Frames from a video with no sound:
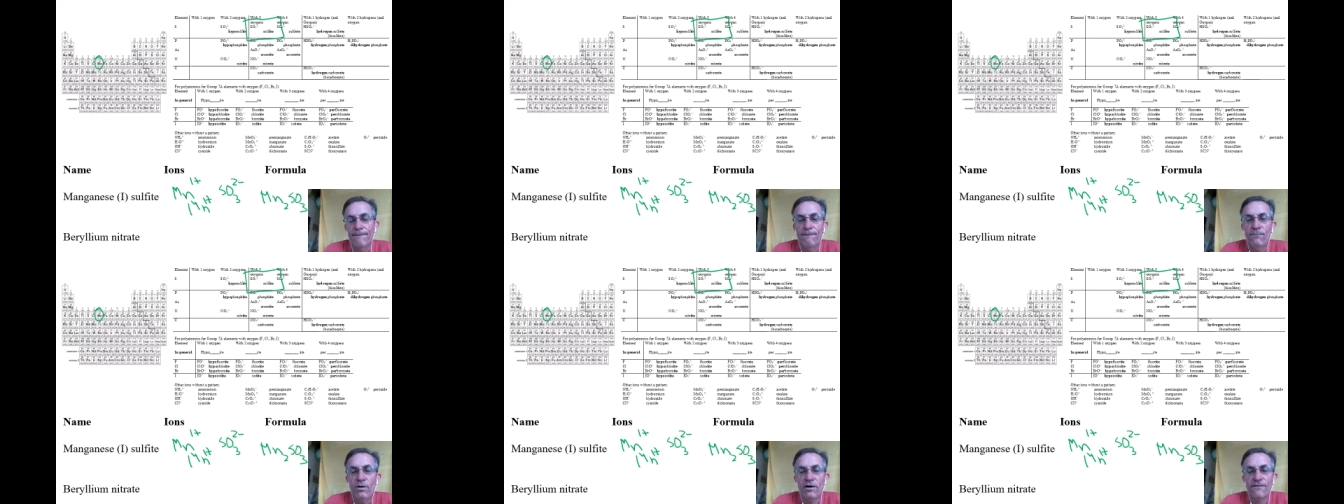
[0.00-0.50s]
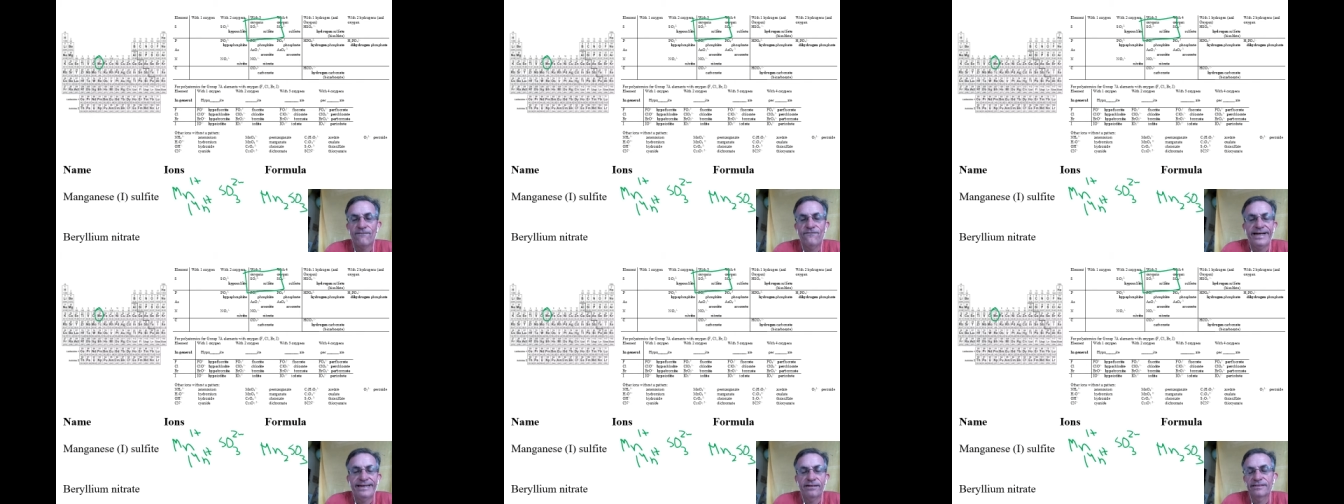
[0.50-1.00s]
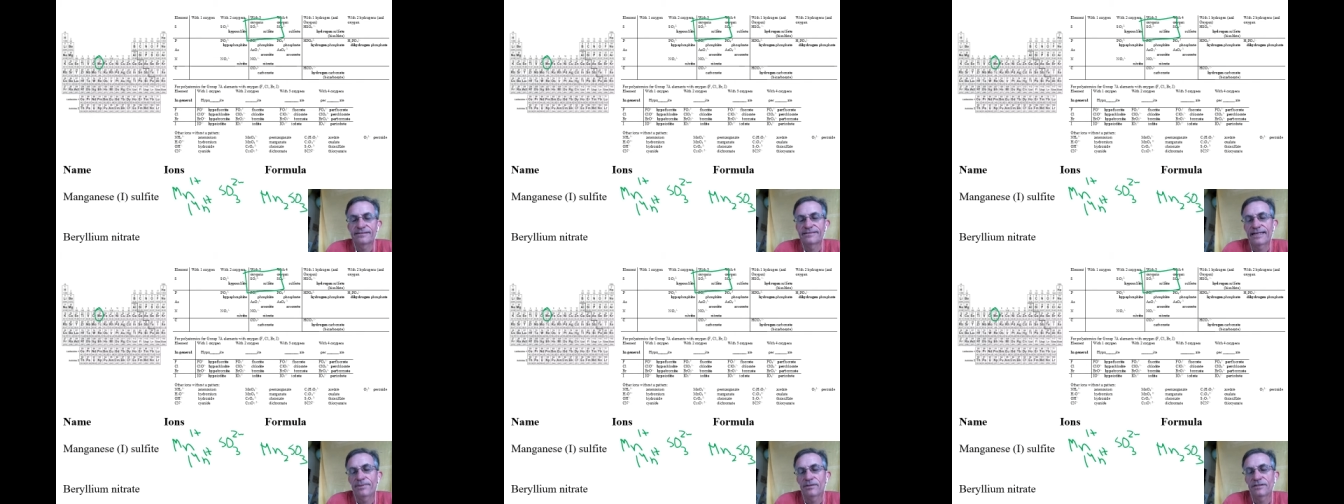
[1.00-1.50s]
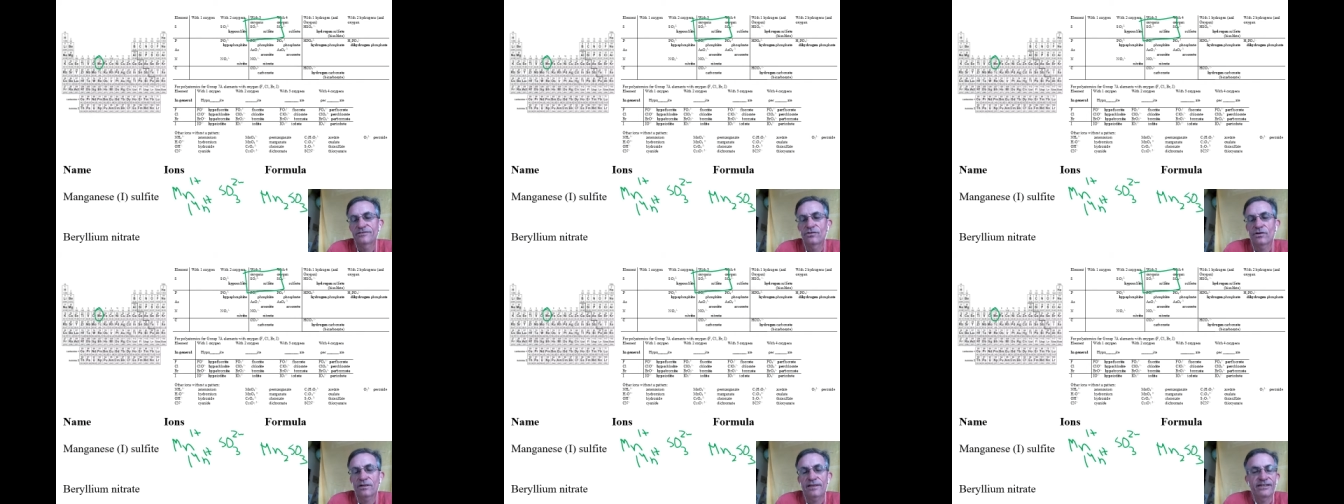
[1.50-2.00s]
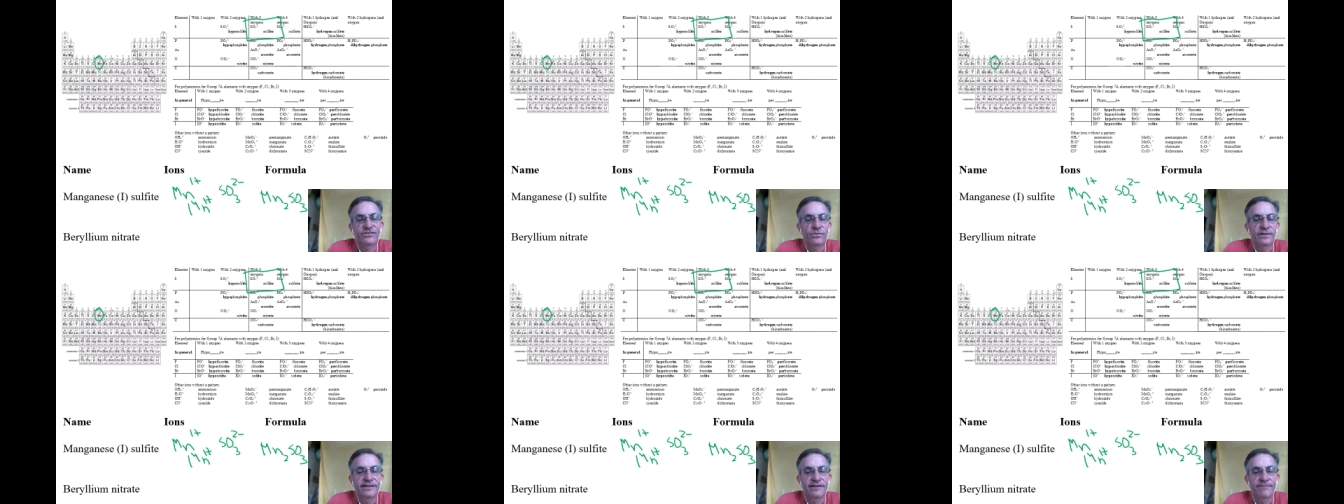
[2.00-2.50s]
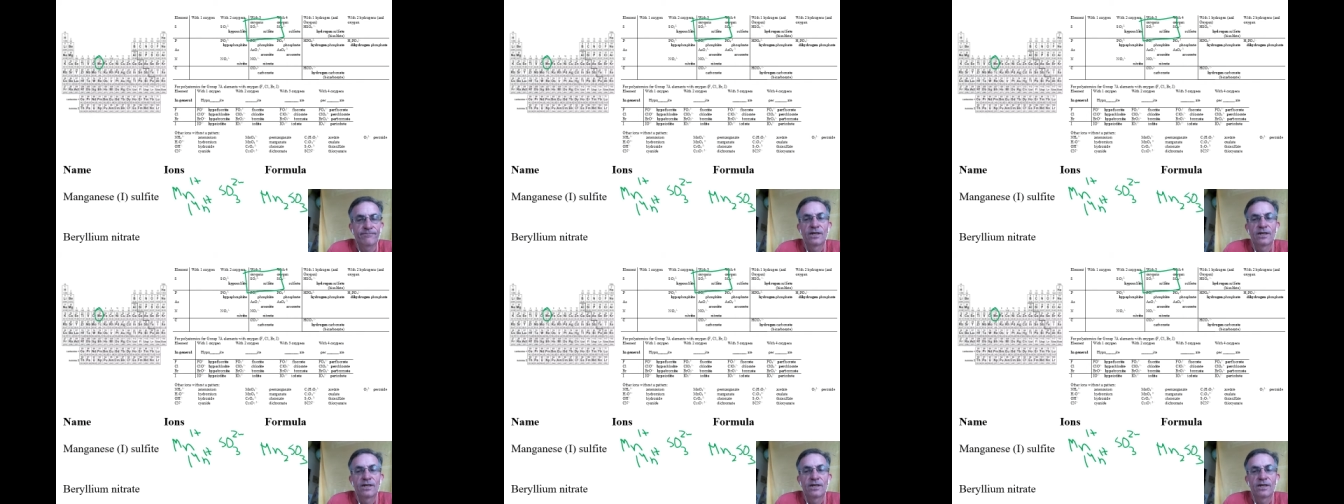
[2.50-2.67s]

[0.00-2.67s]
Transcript: Our final example. Let's do our last one here.